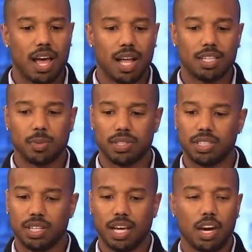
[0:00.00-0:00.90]
stars
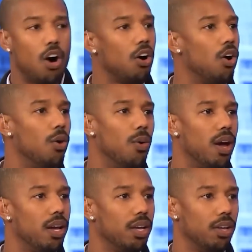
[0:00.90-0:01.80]
keep it simple on the
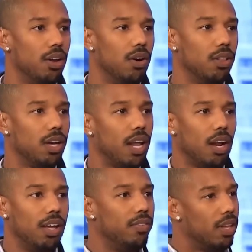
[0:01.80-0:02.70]
red carpet,
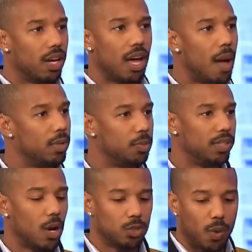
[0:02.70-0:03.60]
Michael B. Jordan
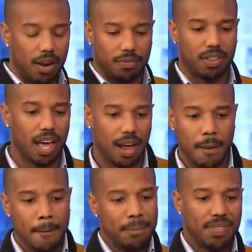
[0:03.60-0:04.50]
has an
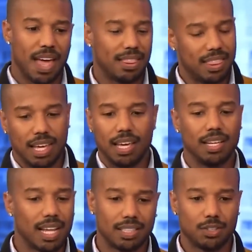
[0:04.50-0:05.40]
impressive collection of
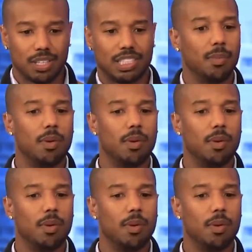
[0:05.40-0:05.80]
suits, which